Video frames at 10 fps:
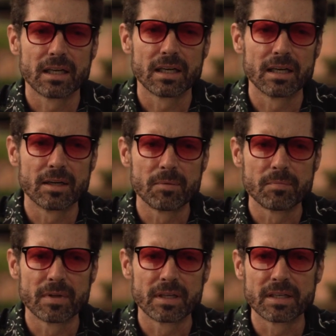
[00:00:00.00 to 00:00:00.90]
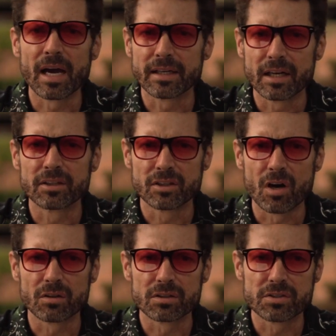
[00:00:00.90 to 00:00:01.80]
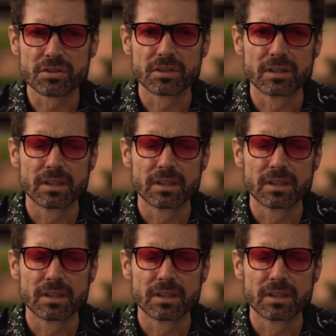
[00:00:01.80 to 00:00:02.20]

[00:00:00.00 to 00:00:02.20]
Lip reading: $900.